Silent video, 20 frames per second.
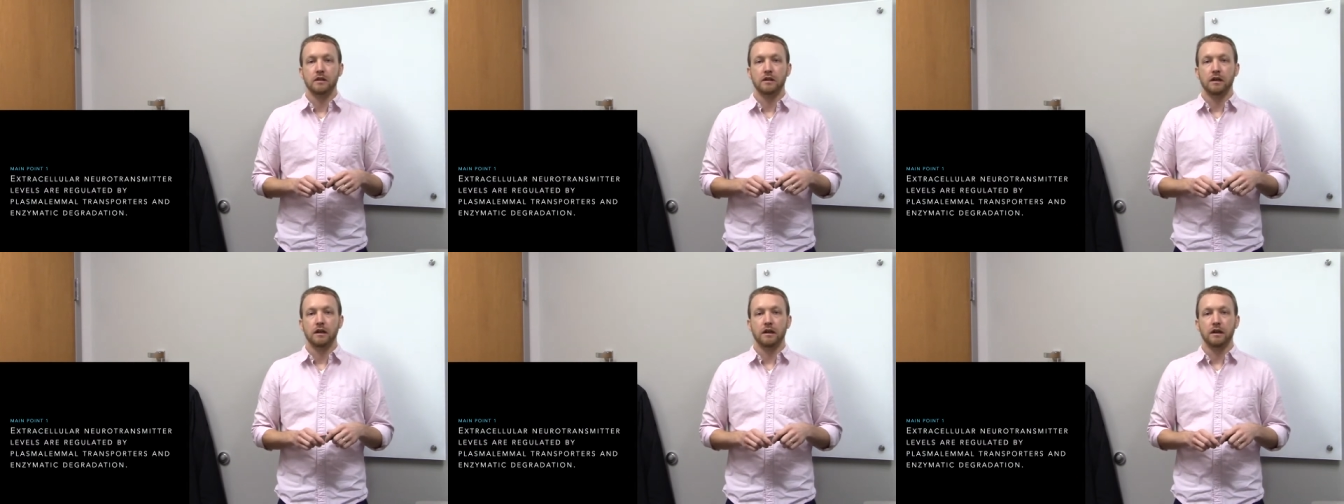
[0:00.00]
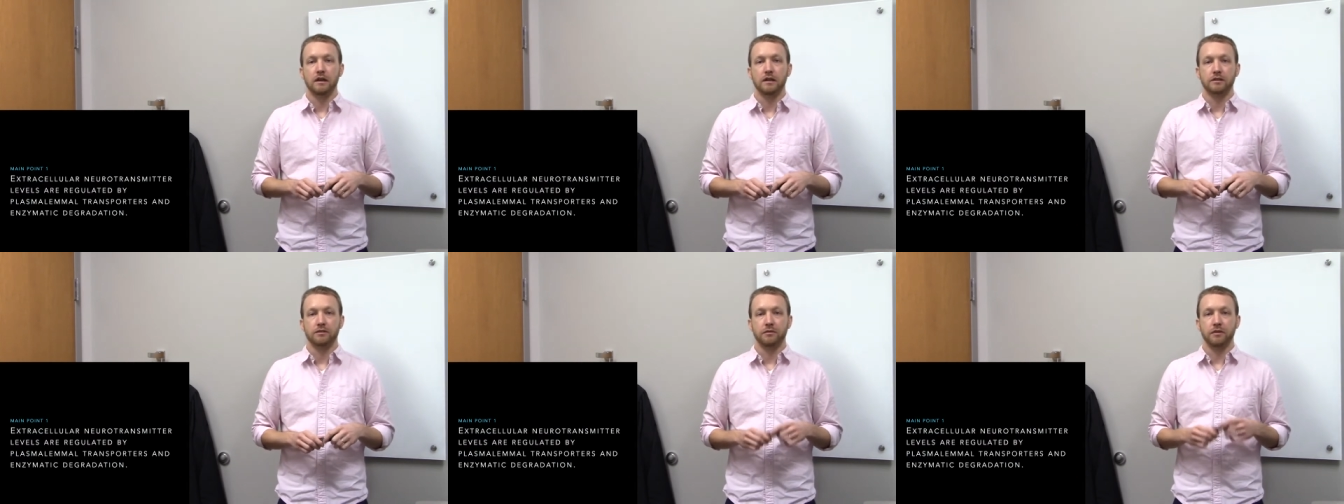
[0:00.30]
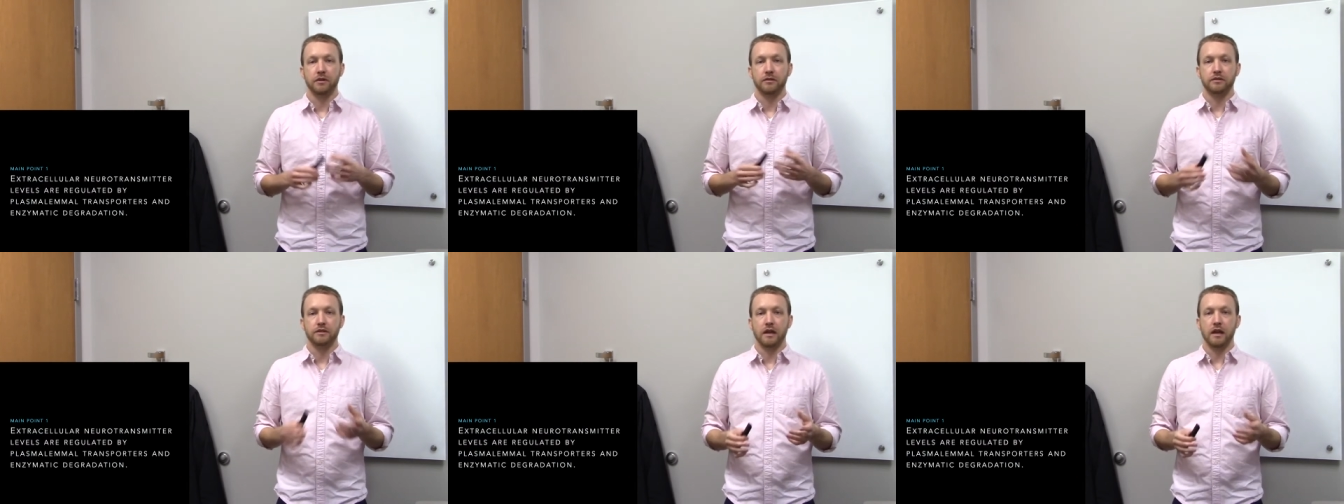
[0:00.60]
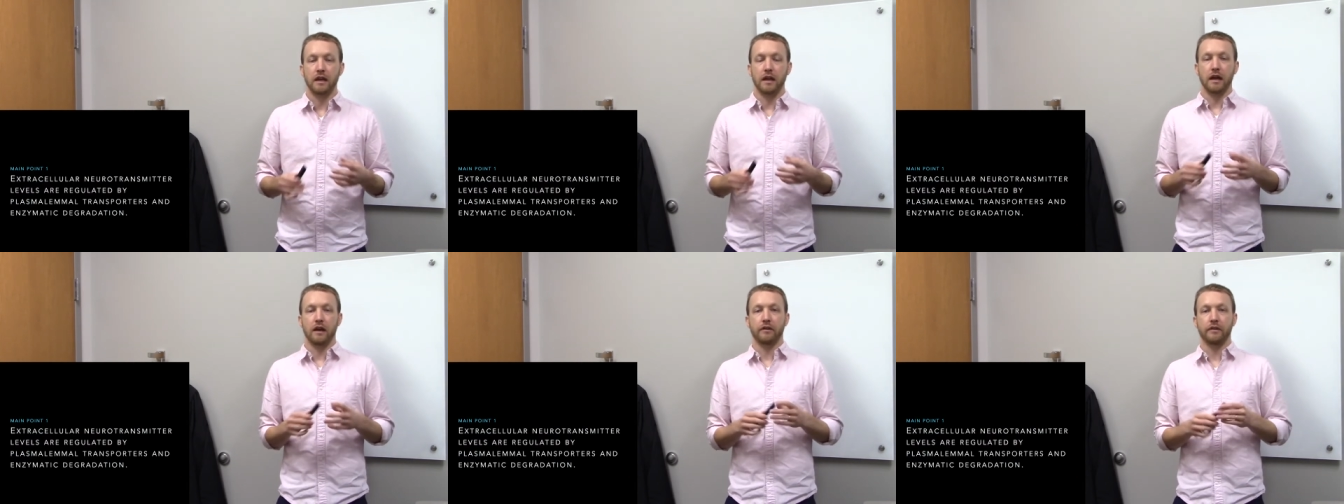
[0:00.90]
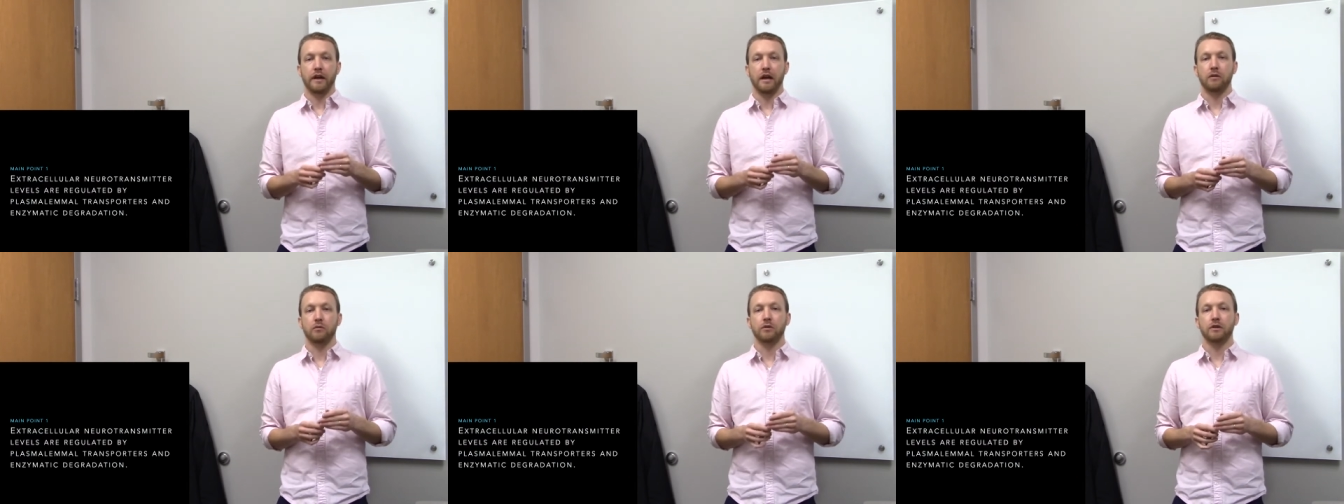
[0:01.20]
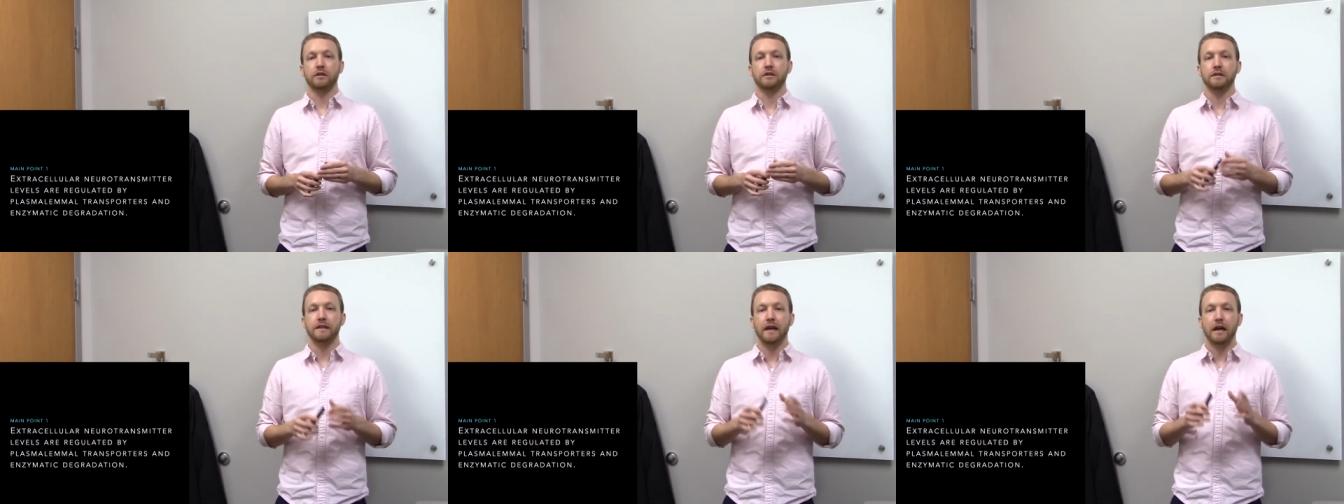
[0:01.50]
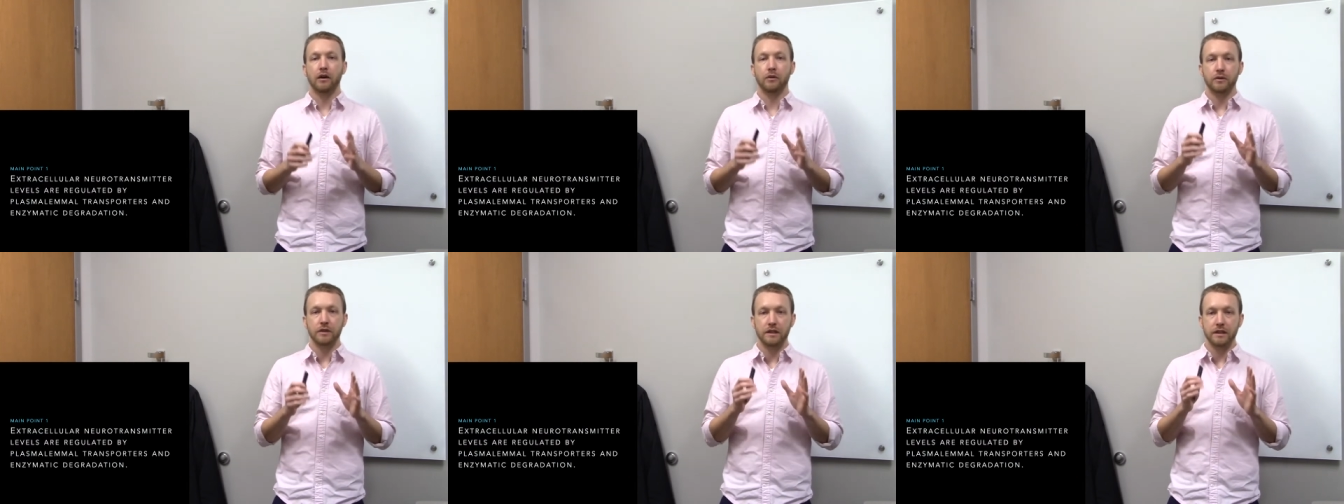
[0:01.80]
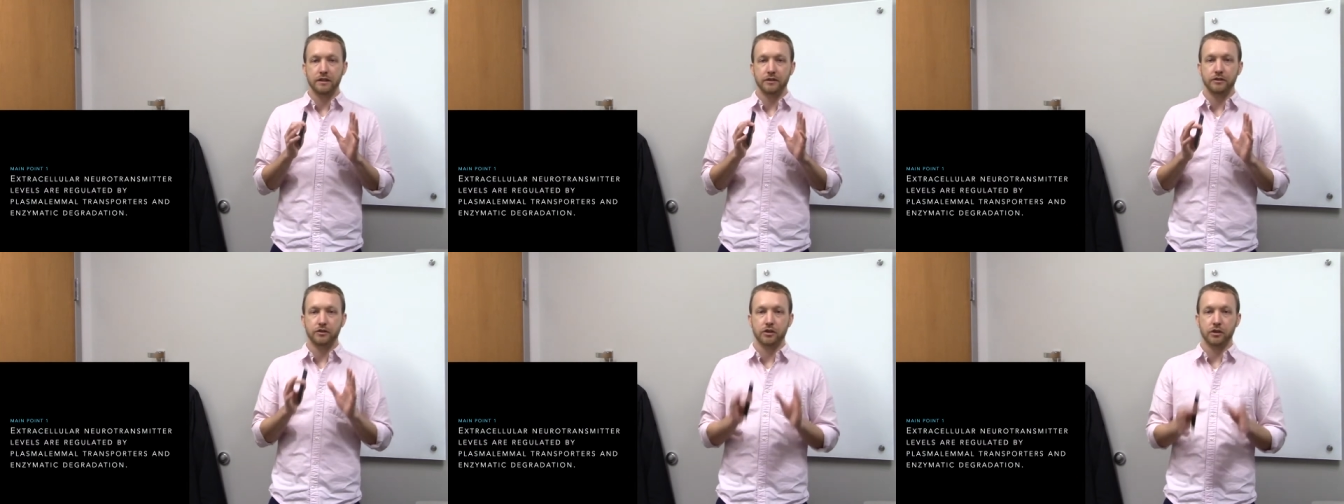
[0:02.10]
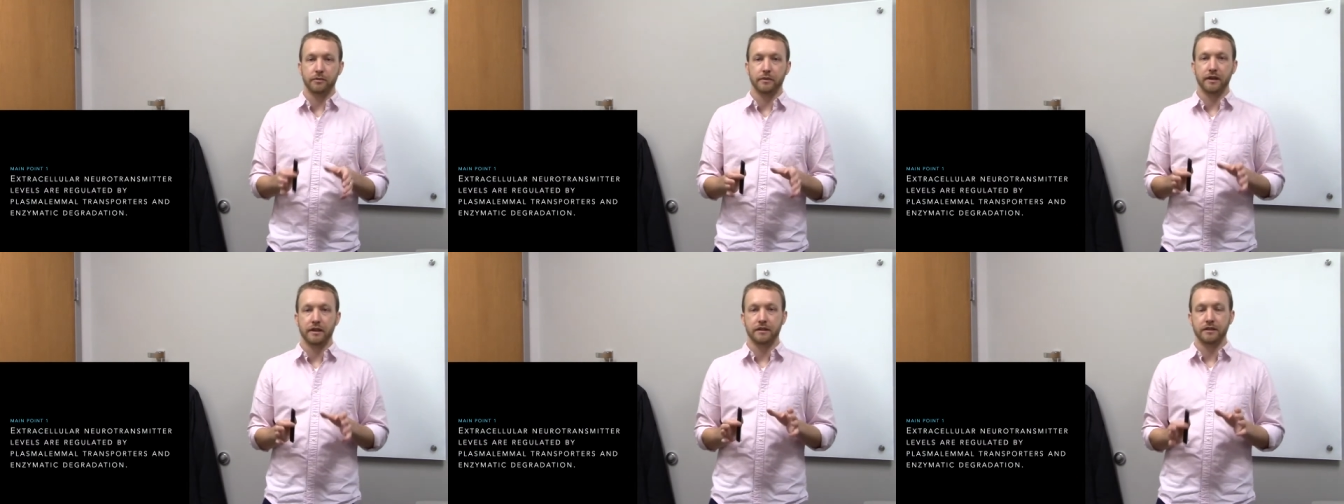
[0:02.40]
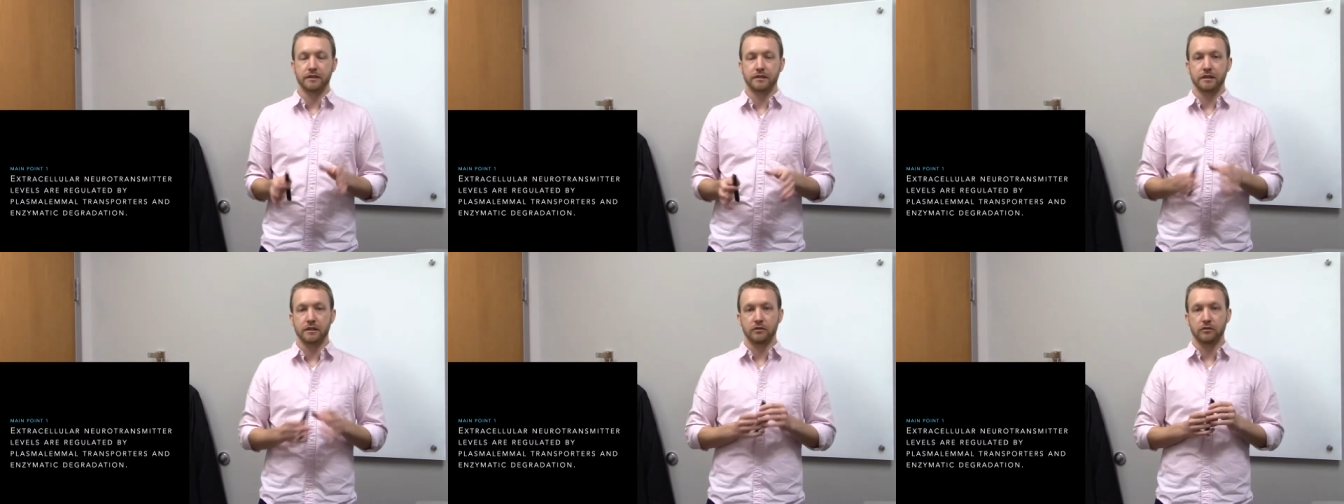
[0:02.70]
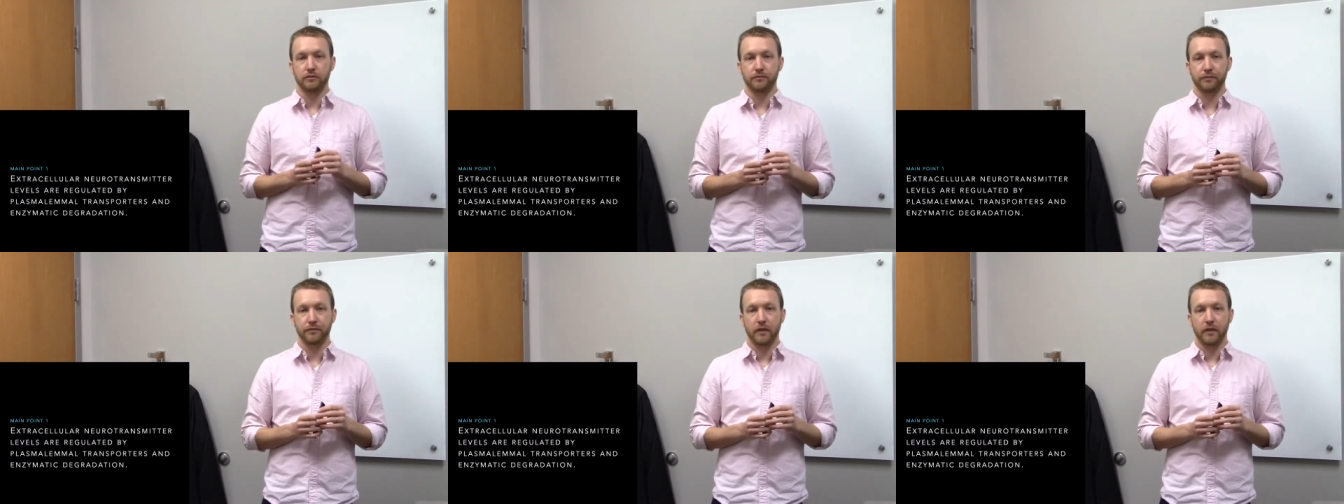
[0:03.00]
uh, so we understand how that works. Now we need to terminate the signal,